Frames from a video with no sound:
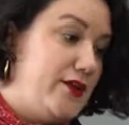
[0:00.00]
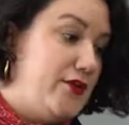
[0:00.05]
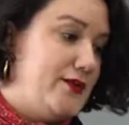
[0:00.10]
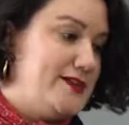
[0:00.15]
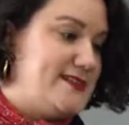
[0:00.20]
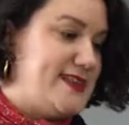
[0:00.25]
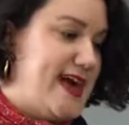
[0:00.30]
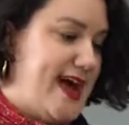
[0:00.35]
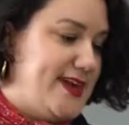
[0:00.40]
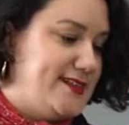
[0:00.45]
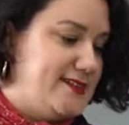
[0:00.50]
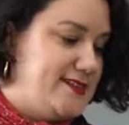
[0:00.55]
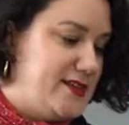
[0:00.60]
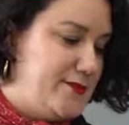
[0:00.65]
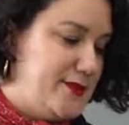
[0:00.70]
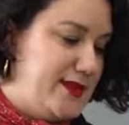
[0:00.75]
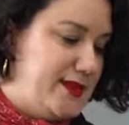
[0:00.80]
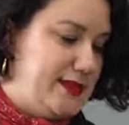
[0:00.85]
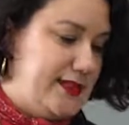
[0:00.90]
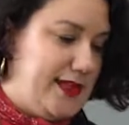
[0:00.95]
then we can always add
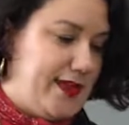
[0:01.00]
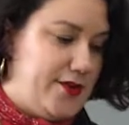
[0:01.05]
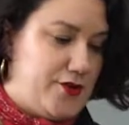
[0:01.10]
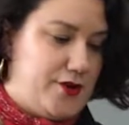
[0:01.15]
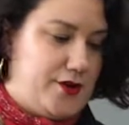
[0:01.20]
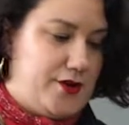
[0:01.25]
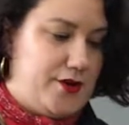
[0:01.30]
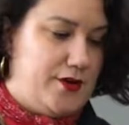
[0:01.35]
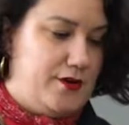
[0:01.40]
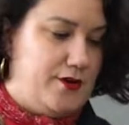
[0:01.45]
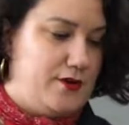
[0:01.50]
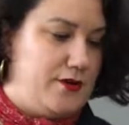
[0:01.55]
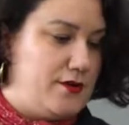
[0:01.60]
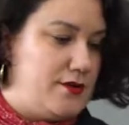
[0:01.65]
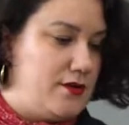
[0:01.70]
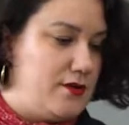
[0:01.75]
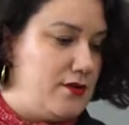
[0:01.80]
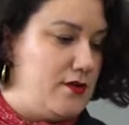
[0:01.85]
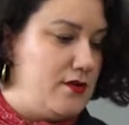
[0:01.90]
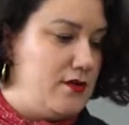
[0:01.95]
some in later
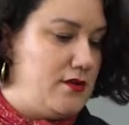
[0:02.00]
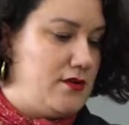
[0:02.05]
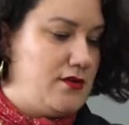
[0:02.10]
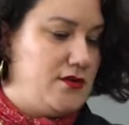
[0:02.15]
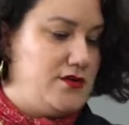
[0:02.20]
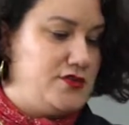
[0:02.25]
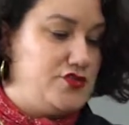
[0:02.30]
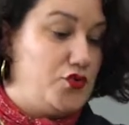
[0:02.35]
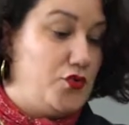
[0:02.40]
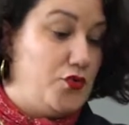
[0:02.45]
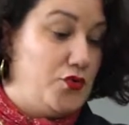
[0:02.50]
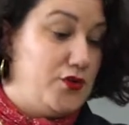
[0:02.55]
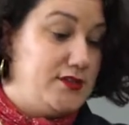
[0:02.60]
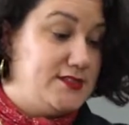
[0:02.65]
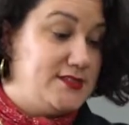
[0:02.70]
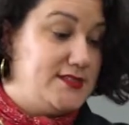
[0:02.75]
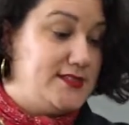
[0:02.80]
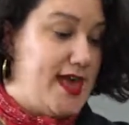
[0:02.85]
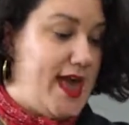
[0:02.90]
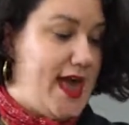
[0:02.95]

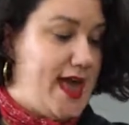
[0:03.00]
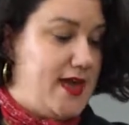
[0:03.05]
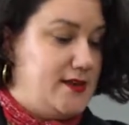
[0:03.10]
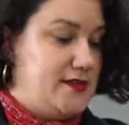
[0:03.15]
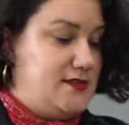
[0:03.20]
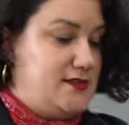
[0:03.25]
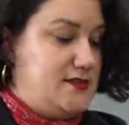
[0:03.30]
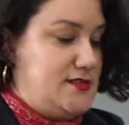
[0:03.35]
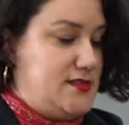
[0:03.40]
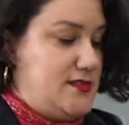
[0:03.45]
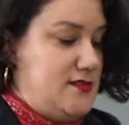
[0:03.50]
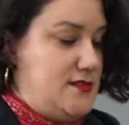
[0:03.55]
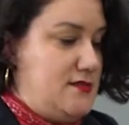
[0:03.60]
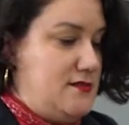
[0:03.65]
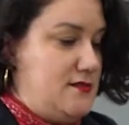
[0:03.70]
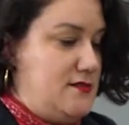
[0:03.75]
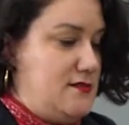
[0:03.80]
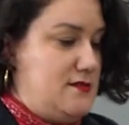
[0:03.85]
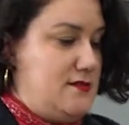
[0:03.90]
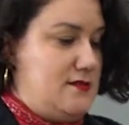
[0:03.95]
towards the end.